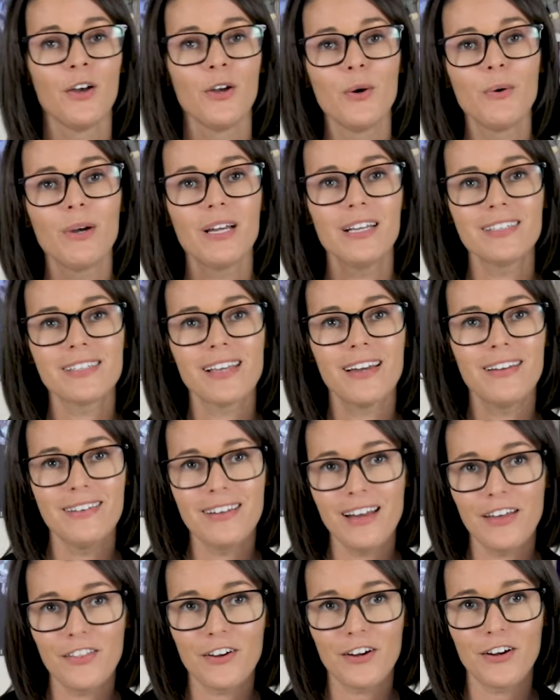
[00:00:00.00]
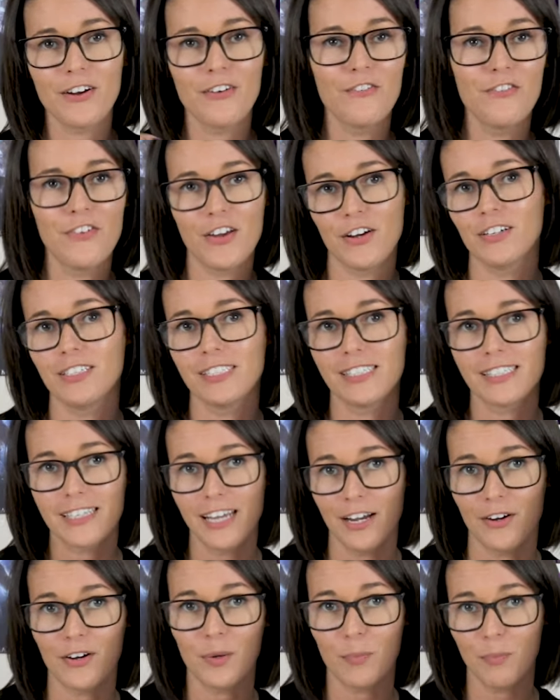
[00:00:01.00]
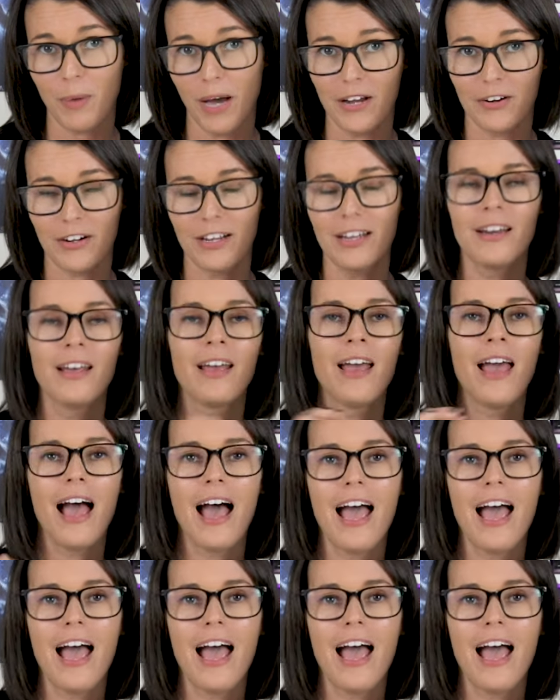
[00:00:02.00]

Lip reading: who is another very scary pirate.